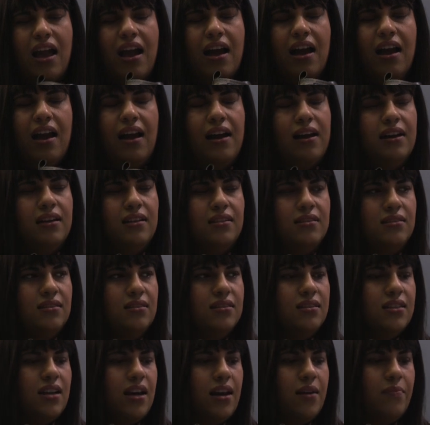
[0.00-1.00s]

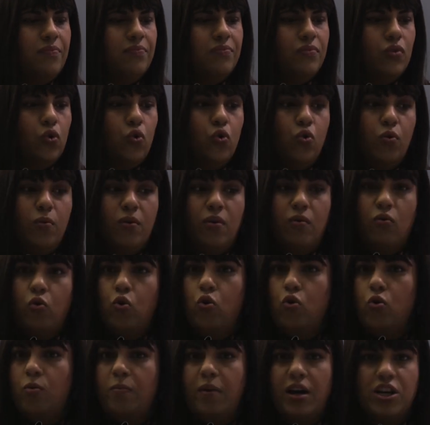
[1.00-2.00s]
And
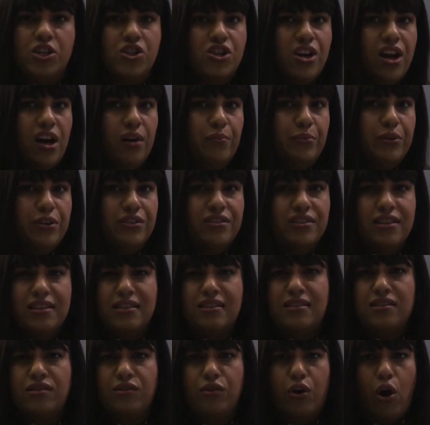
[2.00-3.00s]
all my Chanel boots, I
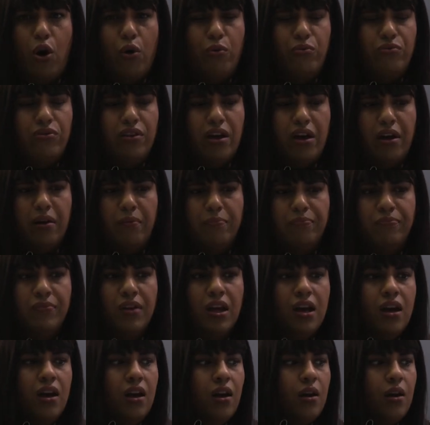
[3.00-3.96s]
still own them.